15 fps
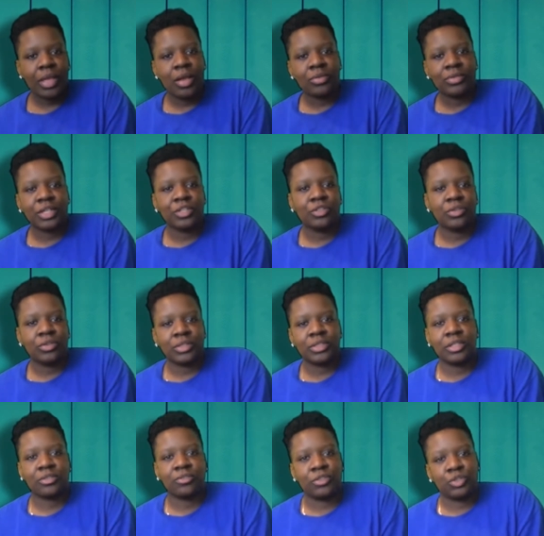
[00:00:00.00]
I was like, you know what,
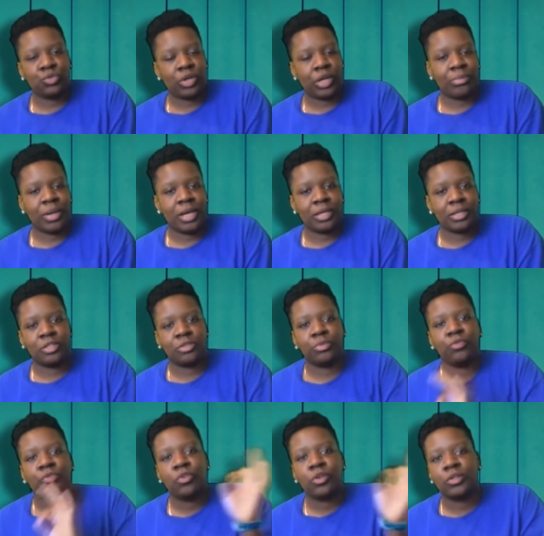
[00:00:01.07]
let's look for a tripod. Because
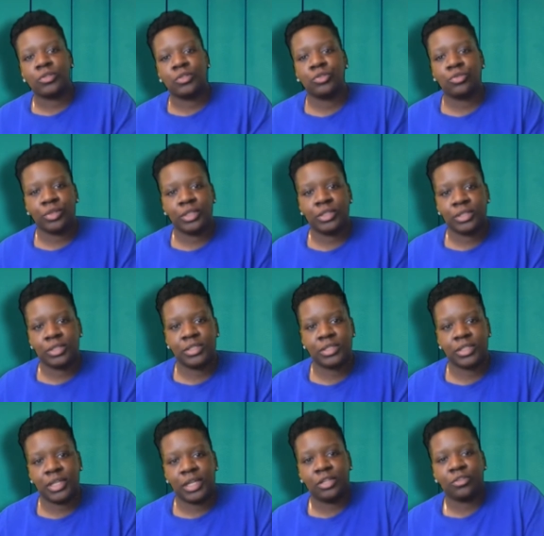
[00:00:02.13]
before I was on
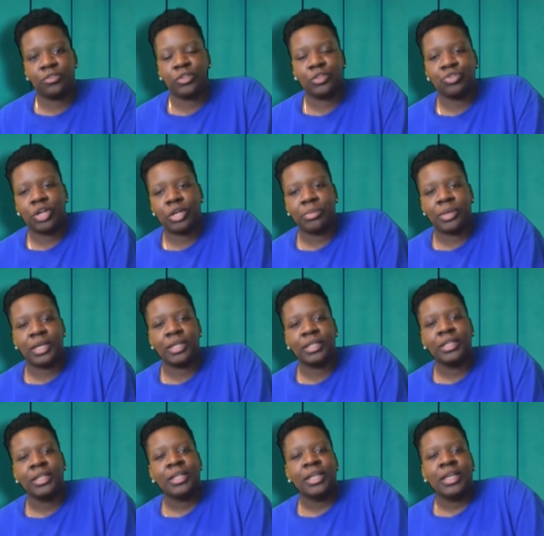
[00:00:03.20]
Craigslist and I looked for a
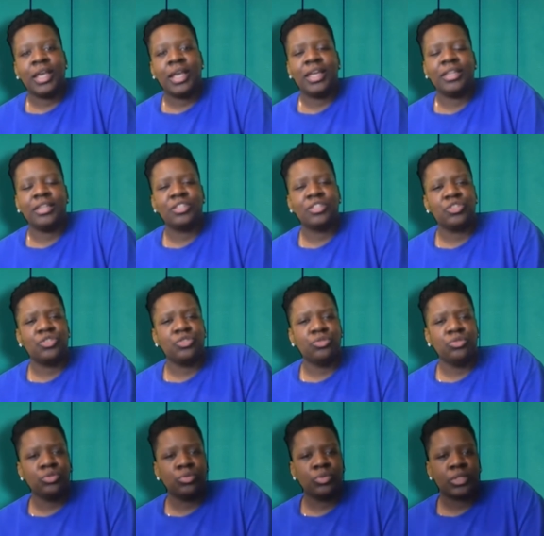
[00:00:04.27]
tripod. And this
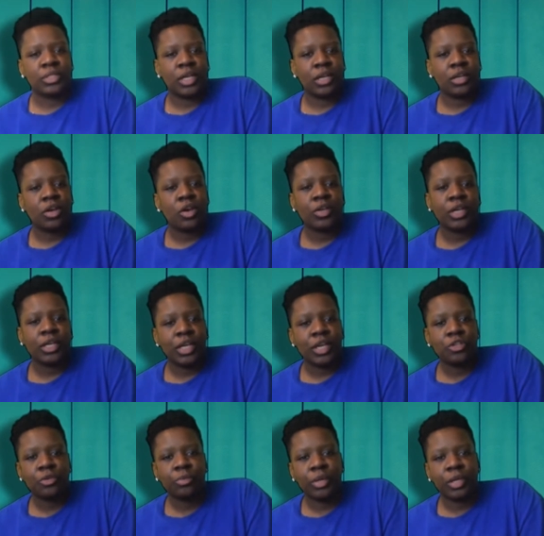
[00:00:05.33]
dude was like, okay, yeah,
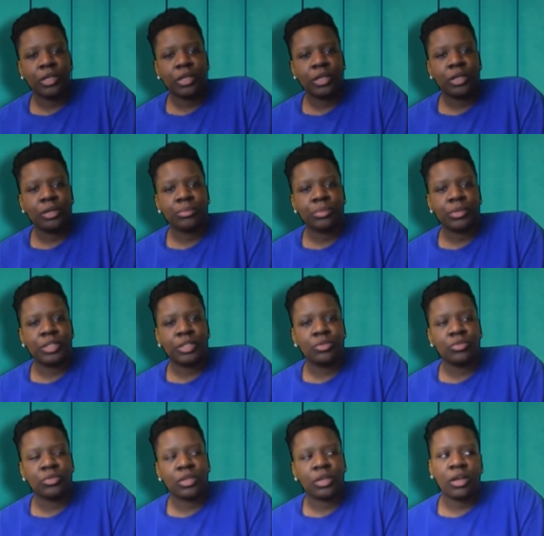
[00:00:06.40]
you can pick it up. And then
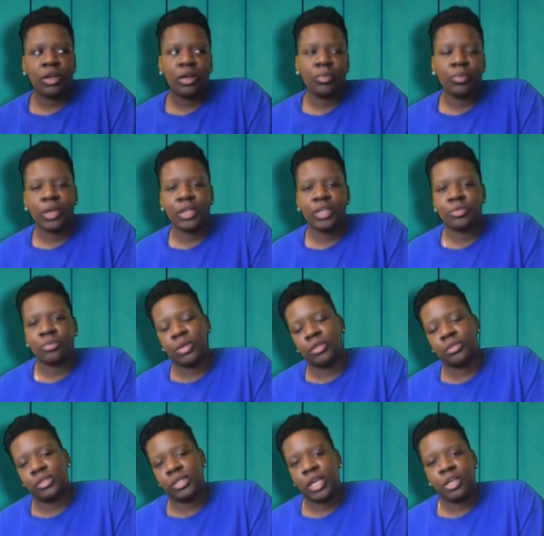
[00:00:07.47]
he was like, oh, wait, it's
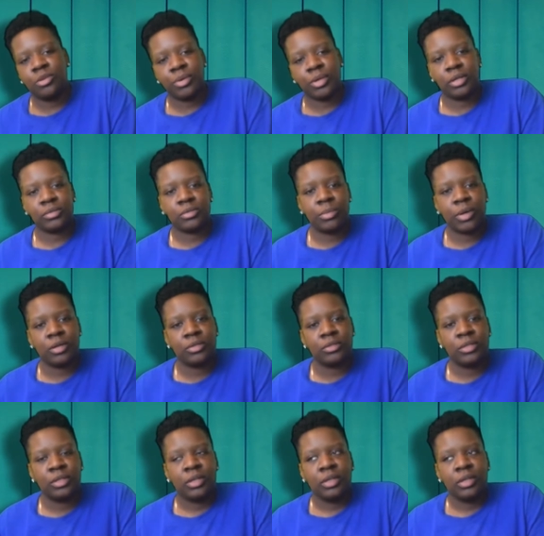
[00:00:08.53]
Mother's Day. Can you pick it up tomorrow?